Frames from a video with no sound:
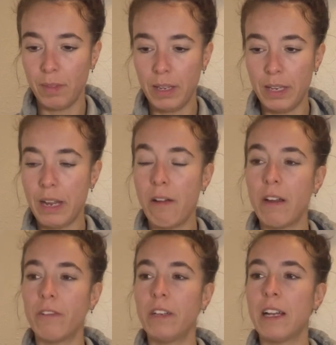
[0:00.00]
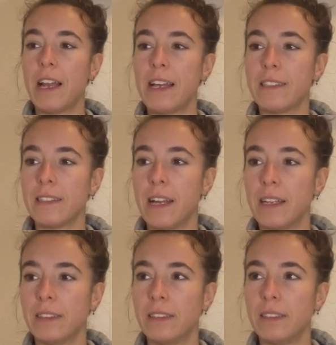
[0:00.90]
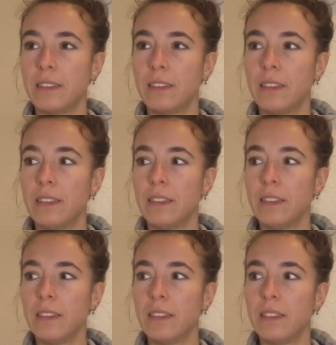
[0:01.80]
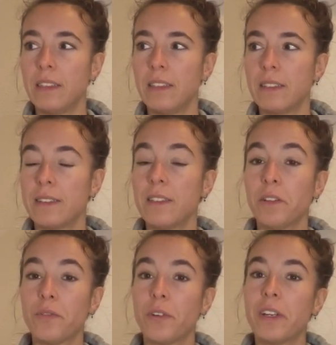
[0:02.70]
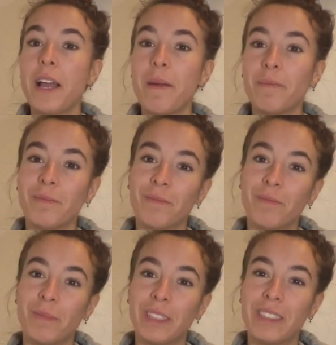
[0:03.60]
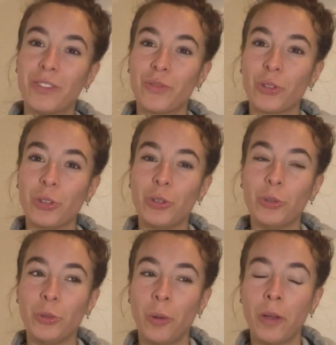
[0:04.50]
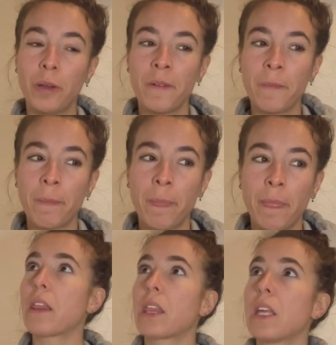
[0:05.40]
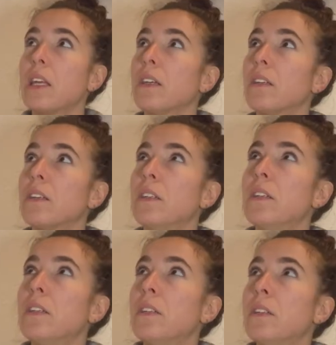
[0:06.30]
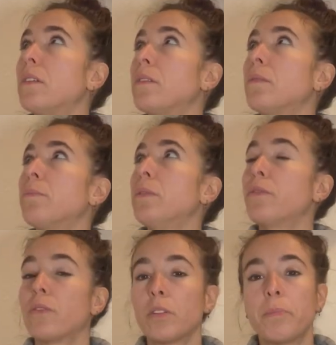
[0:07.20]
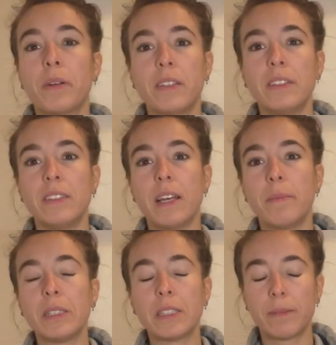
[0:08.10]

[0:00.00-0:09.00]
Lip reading: And now I realize that it's not for them, but it's for you. I think before the pandemic,